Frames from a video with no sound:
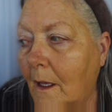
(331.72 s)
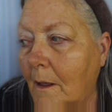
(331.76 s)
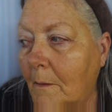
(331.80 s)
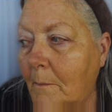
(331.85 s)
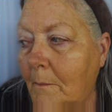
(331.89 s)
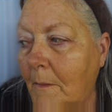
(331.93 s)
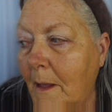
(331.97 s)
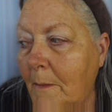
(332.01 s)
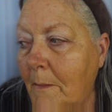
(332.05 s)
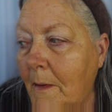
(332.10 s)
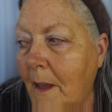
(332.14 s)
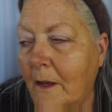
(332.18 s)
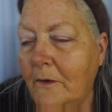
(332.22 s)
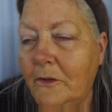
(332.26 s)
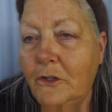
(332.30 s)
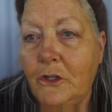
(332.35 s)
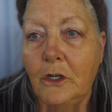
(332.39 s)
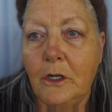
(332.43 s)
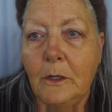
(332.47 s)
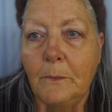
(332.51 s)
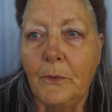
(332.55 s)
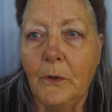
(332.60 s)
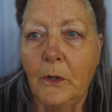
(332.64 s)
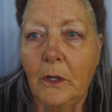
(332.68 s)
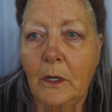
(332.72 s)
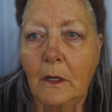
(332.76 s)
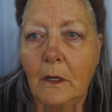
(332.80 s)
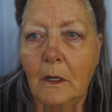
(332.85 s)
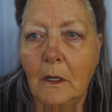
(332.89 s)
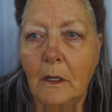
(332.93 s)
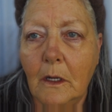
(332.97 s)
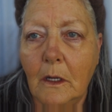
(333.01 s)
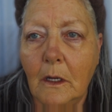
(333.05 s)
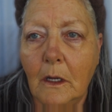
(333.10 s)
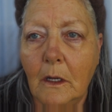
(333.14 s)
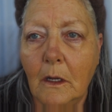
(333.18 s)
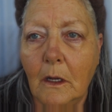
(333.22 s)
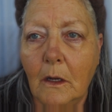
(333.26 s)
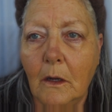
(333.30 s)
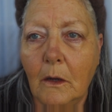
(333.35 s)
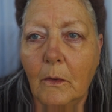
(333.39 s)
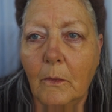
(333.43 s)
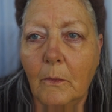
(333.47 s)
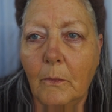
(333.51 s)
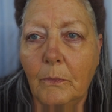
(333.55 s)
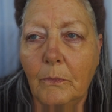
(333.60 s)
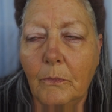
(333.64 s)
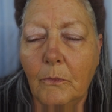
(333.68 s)
maybe I should have
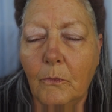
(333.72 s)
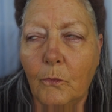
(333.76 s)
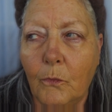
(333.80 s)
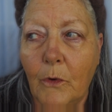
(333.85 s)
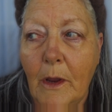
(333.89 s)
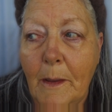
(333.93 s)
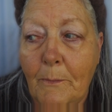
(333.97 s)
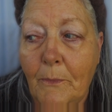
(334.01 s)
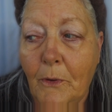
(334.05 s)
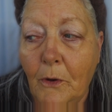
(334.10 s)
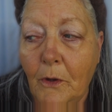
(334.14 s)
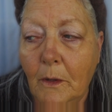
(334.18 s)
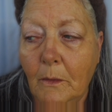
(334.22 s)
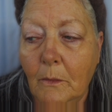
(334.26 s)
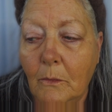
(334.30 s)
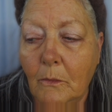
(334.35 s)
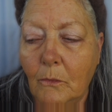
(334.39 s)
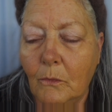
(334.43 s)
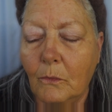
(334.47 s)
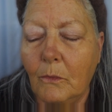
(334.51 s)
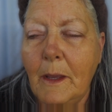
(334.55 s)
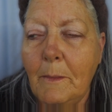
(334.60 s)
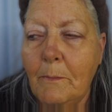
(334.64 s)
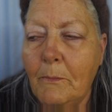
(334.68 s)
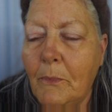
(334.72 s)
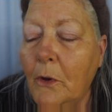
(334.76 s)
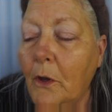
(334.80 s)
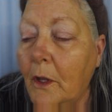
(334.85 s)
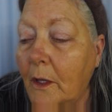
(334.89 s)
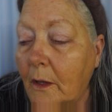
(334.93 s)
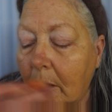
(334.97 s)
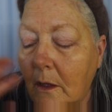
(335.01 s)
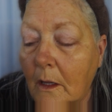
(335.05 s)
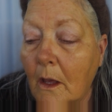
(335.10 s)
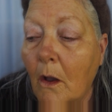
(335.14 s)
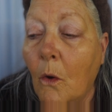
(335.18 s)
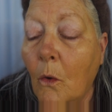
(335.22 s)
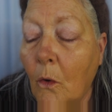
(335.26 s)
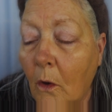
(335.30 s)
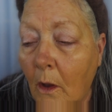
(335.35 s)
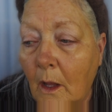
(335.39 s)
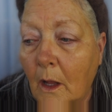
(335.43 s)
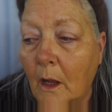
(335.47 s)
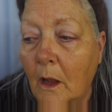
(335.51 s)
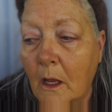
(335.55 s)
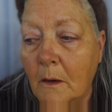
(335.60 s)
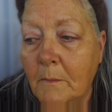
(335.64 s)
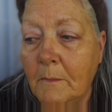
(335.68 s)
re-put the
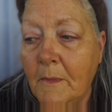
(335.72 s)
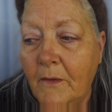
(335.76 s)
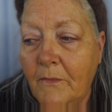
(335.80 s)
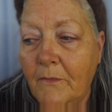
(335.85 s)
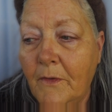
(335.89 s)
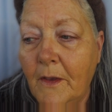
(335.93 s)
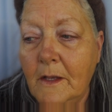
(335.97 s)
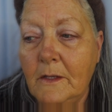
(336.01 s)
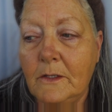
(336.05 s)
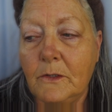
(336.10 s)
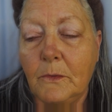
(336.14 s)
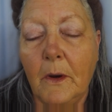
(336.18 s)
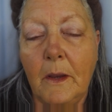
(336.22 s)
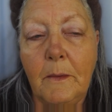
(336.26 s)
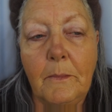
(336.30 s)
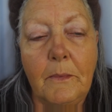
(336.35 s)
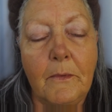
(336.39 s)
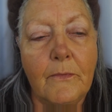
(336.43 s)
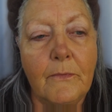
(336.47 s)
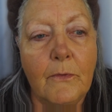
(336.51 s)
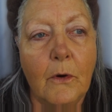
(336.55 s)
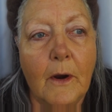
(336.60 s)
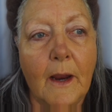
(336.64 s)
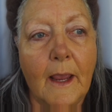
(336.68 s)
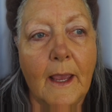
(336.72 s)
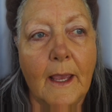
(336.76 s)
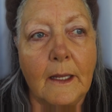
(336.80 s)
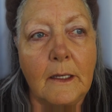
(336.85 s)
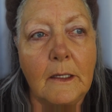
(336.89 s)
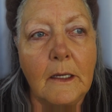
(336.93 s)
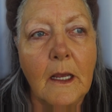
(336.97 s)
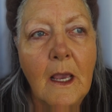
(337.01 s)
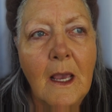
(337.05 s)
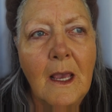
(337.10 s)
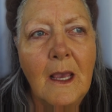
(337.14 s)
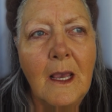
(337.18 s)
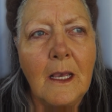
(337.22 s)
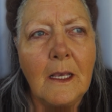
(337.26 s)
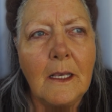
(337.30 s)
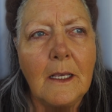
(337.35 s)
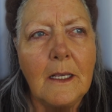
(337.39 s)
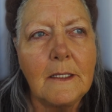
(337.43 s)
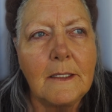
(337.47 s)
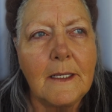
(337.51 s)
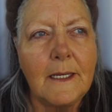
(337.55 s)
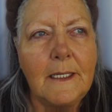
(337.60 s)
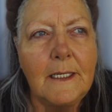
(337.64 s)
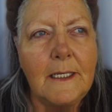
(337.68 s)
oil on my face right beforehand,
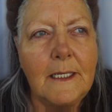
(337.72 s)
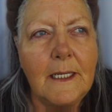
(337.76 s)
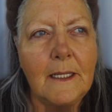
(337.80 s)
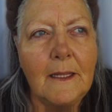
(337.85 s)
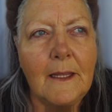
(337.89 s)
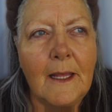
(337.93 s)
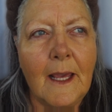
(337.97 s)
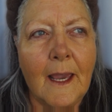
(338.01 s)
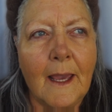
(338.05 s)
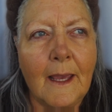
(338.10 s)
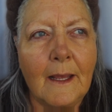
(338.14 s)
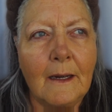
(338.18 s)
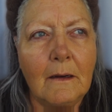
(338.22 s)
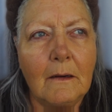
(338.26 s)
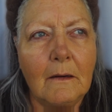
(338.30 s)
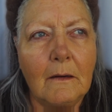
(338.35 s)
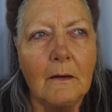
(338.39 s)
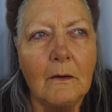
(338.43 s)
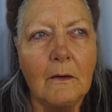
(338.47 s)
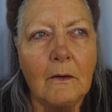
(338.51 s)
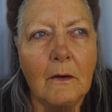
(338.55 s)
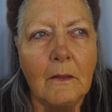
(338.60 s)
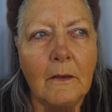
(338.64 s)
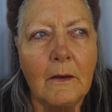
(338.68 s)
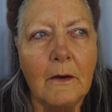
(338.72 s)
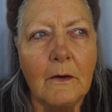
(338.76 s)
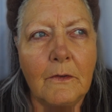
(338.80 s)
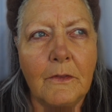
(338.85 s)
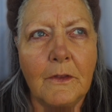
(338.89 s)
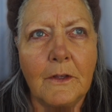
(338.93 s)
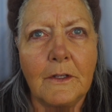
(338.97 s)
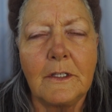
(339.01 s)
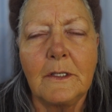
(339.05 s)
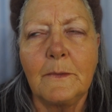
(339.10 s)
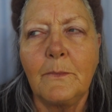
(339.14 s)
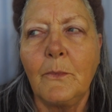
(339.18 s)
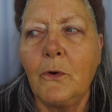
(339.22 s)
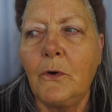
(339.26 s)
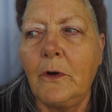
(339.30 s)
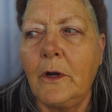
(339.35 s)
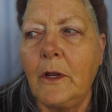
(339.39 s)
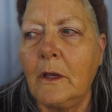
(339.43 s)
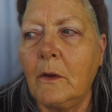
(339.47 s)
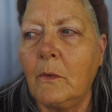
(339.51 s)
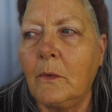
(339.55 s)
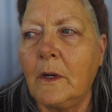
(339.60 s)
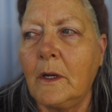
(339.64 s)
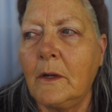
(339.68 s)
because I did that earlier this
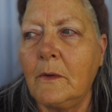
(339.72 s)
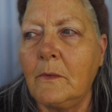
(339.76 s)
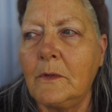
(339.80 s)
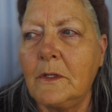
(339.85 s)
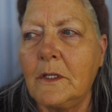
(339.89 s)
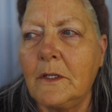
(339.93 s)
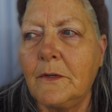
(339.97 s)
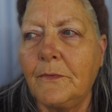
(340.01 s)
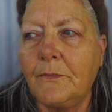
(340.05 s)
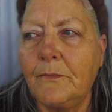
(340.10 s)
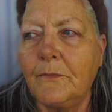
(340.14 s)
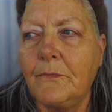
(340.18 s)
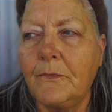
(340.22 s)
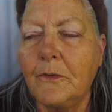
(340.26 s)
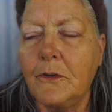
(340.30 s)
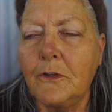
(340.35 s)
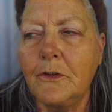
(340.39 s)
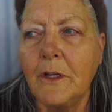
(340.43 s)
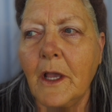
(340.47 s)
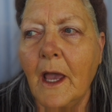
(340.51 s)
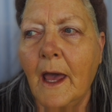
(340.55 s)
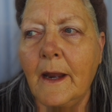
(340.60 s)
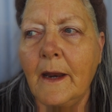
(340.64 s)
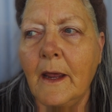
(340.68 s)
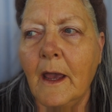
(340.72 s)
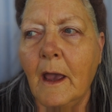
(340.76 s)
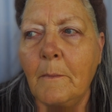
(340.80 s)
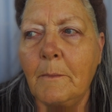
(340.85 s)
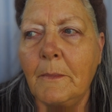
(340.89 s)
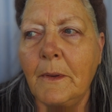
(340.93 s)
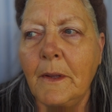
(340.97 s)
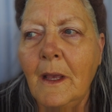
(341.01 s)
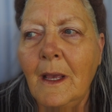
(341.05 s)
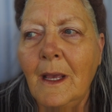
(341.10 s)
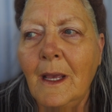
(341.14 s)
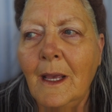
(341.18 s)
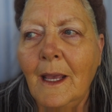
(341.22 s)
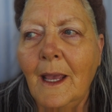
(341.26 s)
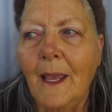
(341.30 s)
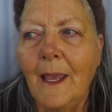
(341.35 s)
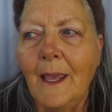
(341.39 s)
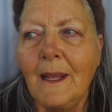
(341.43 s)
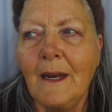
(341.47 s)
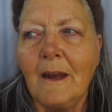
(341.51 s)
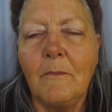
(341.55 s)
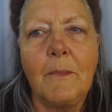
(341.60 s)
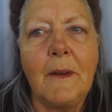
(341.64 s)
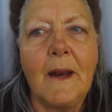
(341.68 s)
morning when I first got up,
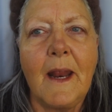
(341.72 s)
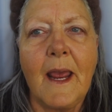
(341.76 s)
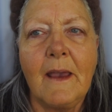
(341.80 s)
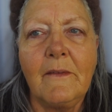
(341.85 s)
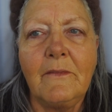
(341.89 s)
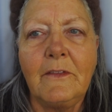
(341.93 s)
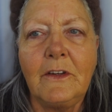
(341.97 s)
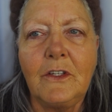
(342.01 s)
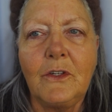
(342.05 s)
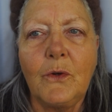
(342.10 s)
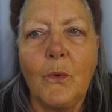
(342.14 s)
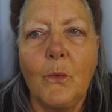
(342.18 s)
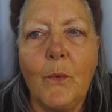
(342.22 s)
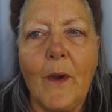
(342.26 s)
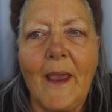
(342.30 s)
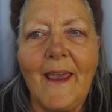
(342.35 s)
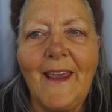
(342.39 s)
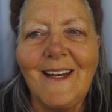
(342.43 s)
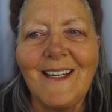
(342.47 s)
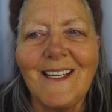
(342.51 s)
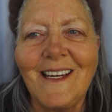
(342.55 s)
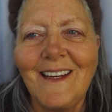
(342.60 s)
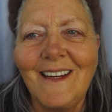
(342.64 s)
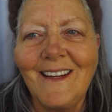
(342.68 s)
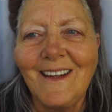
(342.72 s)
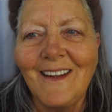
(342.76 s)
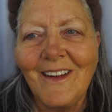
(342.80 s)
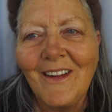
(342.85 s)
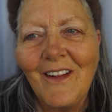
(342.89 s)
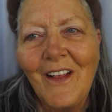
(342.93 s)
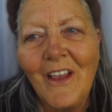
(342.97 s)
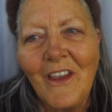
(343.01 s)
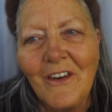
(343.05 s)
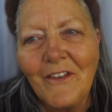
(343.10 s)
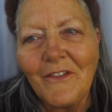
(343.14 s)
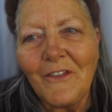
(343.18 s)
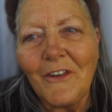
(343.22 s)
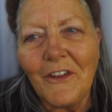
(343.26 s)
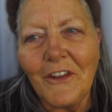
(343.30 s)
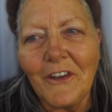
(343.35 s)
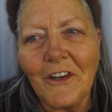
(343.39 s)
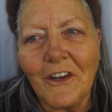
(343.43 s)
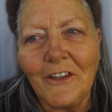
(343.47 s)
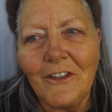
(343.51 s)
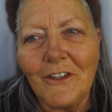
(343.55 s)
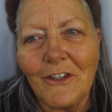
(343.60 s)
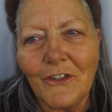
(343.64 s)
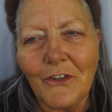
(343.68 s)
and I've been having to wait for the
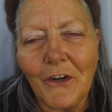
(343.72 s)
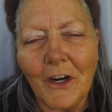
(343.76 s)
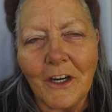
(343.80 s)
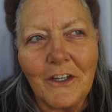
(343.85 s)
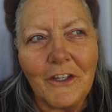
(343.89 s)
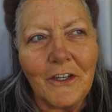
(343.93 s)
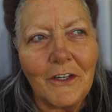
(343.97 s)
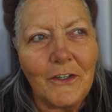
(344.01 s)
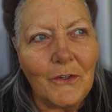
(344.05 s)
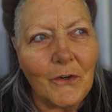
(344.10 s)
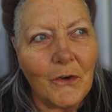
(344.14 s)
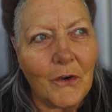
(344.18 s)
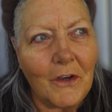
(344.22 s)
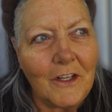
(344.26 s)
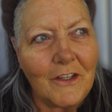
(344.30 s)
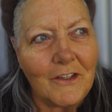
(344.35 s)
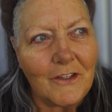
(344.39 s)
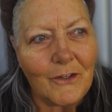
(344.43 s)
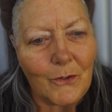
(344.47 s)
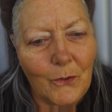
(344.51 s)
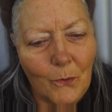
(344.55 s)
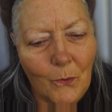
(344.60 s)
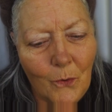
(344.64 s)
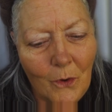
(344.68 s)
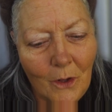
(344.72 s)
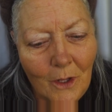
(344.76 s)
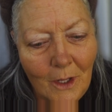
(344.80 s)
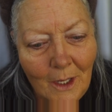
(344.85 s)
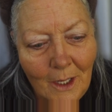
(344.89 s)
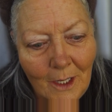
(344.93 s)
construction noise to